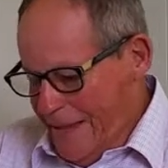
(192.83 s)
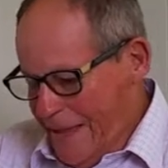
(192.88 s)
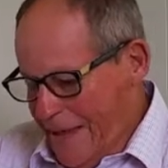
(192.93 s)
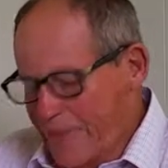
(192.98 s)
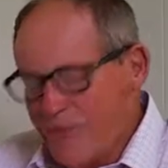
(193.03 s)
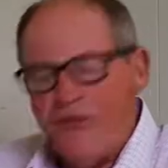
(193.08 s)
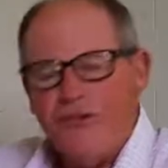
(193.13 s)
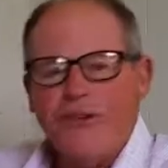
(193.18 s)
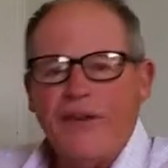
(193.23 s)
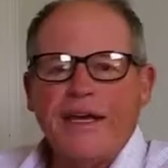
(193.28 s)

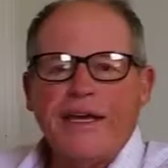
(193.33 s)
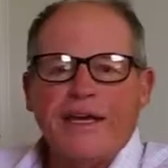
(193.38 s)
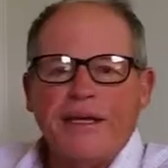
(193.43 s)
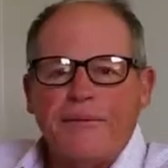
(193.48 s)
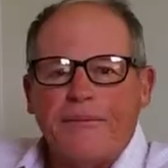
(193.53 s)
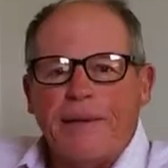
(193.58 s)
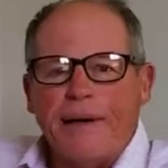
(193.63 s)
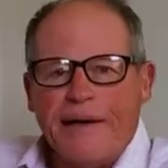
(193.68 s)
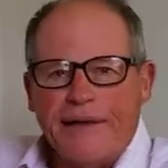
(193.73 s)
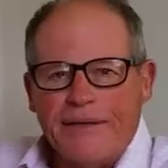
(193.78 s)
I was
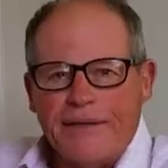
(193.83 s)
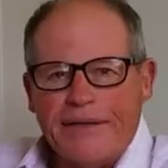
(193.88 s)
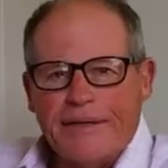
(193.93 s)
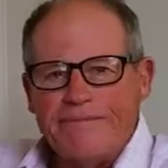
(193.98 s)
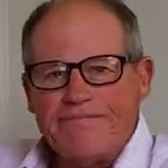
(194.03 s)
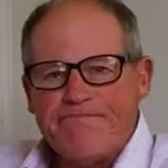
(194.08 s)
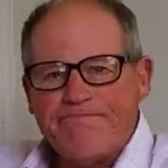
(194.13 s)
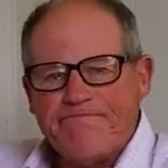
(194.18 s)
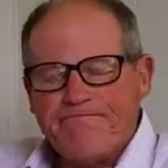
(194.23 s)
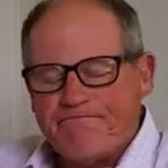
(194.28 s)
thinking about
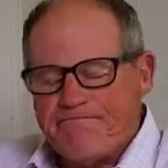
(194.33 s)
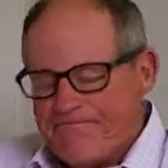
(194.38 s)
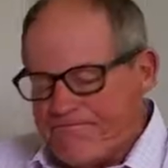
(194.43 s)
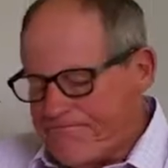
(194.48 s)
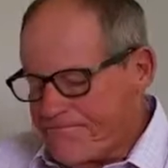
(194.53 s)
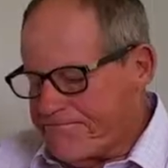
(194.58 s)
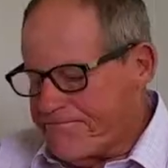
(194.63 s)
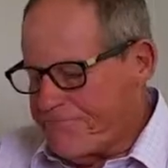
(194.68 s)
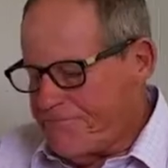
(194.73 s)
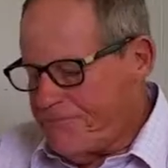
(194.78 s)

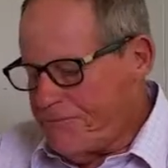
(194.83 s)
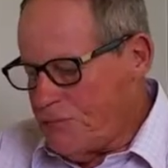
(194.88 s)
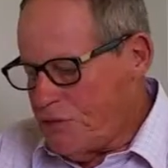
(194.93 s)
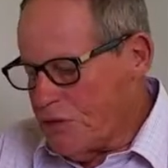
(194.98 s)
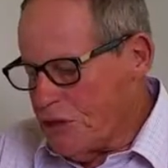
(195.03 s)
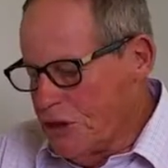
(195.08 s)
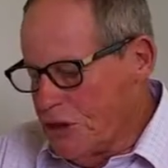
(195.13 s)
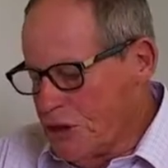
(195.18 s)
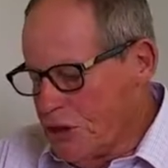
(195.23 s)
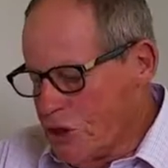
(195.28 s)
it.
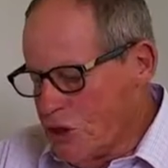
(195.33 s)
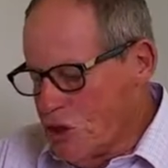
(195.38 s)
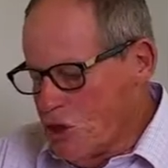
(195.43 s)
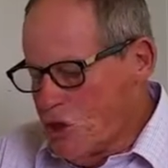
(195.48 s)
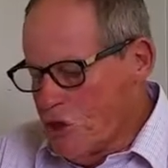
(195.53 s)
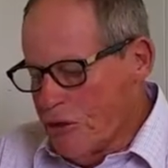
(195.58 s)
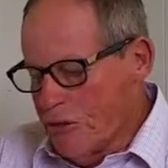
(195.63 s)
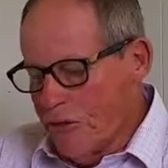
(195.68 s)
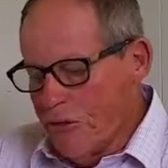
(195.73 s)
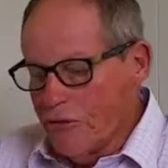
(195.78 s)

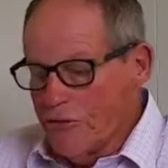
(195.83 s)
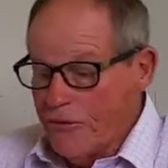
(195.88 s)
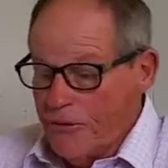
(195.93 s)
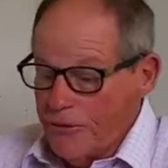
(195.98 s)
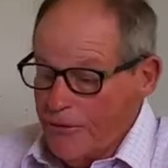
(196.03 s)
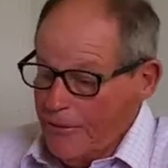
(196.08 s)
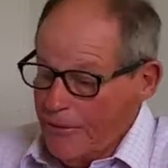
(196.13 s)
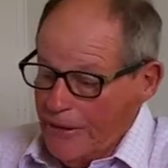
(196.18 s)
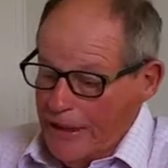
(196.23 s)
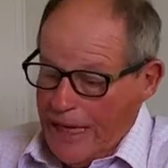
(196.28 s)
Because
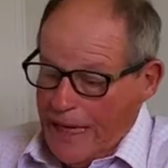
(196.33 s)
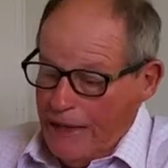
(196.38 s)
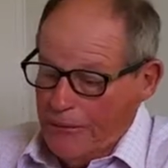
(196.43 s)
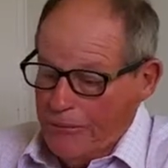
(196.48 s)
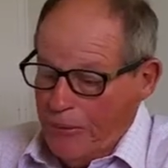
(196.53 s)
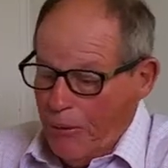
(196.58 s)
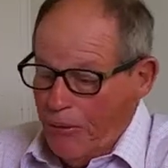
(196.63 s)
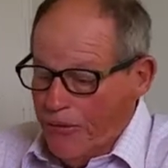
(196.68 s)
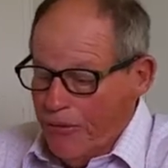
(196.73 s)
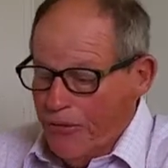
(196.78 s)
the
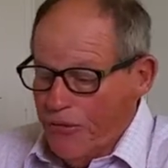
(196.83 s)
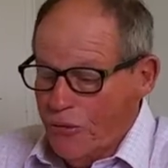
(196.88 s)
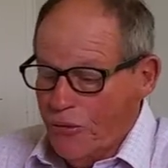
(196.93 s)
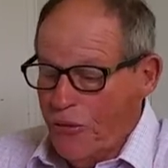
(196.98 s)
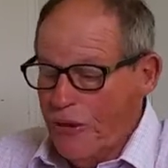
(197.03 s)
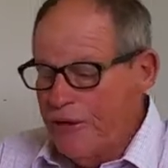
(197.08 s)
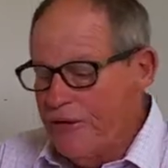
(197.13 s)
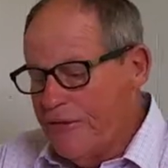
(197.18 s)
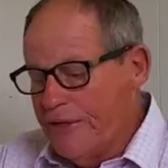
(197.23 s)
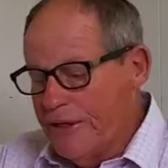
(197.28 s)
last part of the
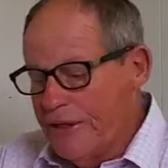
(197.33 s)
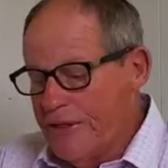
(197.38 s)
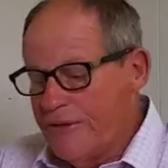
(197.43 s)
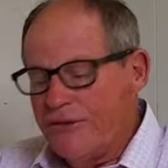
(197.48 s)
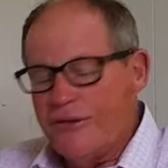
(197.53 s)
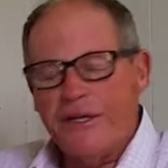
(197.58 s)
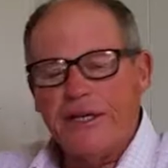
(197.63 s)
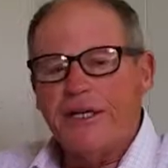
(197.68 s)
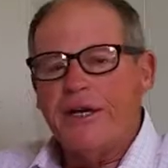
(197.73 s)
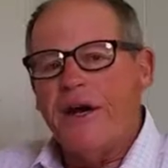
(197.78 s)
question
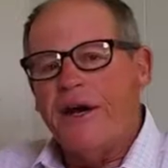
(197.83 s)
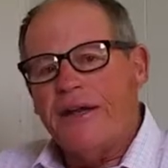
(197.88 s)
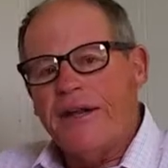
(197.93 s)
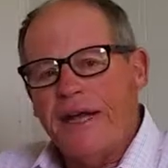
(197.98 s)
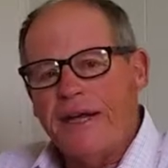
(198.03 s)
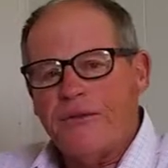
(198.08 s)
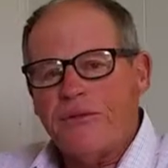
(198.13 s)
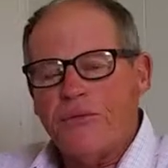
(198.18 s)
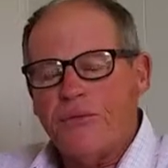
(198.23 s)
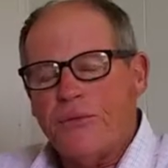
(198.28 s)
is, did
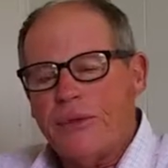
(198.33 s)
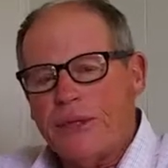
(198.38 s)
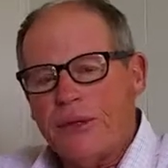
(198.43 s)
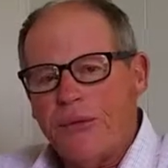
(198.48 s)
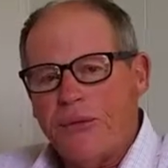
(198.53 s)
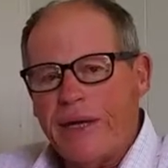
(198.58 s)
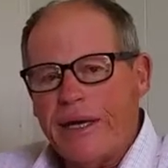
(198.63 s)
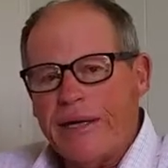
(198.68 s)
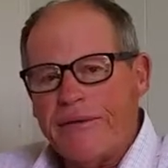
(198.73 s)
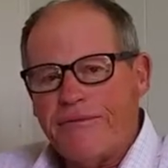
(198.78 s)
God have to
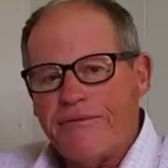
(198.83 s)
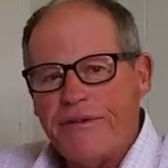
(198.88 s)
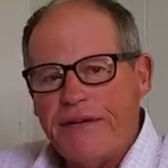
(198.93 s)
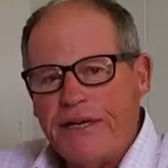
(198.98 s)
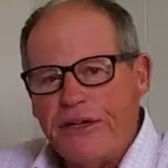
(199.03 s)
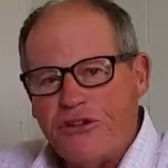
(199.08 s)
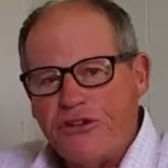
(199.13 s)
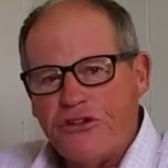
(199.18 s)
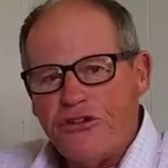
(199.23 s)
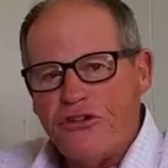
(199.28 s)
recreate
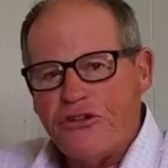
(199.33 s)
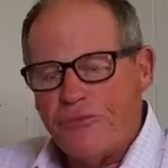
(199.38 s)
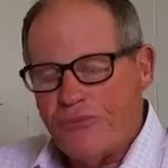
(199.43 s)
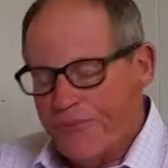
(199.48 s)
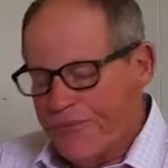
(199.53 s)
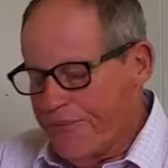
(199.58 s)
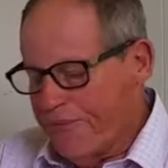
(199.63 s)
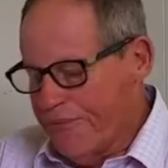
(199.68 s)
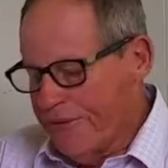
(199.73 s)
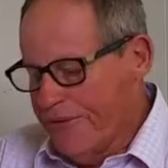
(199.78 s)
fish?
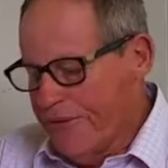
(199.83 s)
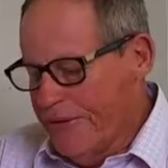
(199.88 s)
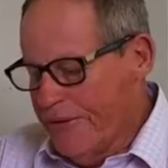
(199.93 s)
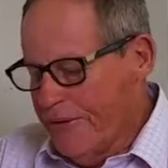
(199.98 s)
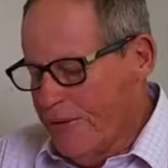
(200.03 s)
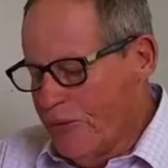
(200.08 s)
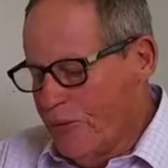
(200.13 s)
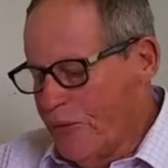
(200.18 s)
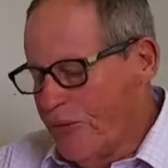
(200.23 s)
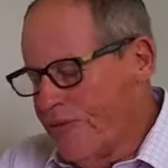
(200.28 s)

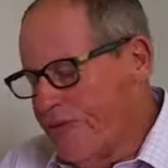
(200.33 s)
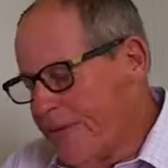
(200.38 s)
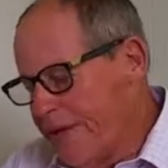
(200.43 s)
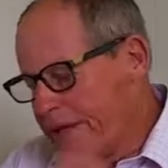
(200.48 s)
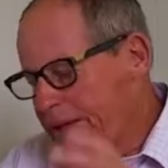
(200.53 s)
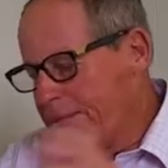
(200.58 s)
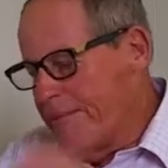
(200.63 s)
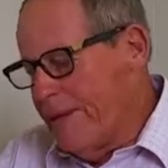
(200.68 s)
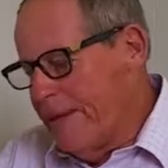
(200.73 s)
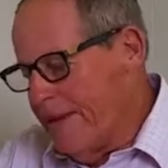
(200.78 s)
Well,
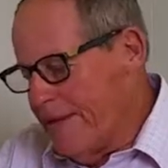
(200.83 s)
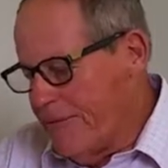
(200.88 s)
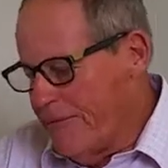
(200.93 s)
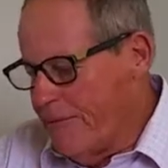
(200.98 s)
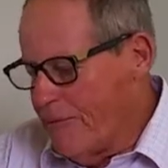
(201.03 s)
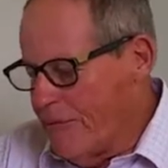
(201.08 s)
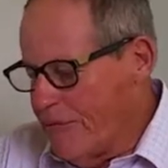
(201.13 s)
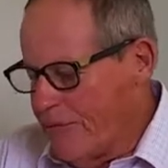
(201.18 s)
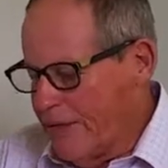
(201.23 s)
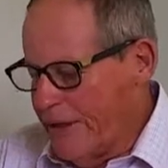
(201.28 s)
think about
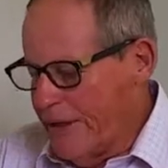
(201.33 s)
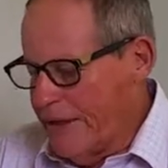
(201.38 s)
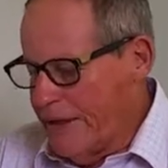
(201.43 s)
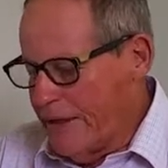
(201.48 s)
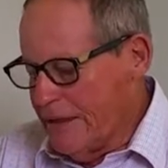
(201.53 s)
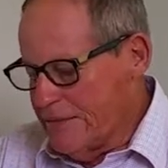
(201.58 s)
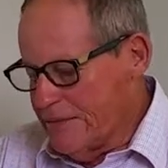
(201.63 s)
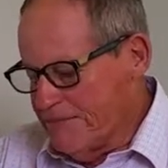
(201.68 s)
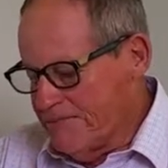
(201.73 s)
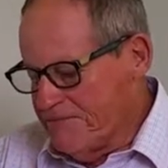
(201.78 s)
it for a
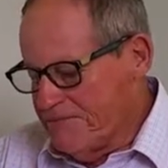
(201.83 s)
second.